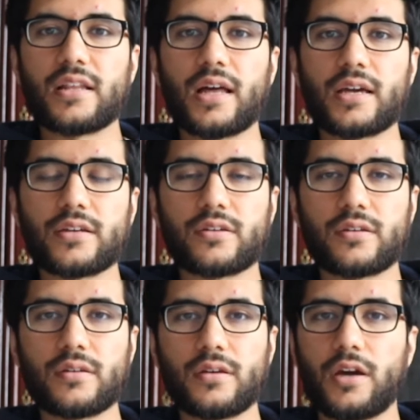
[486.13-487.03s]
Like
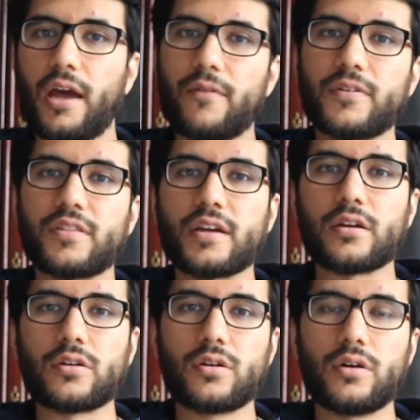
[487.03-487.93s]
everything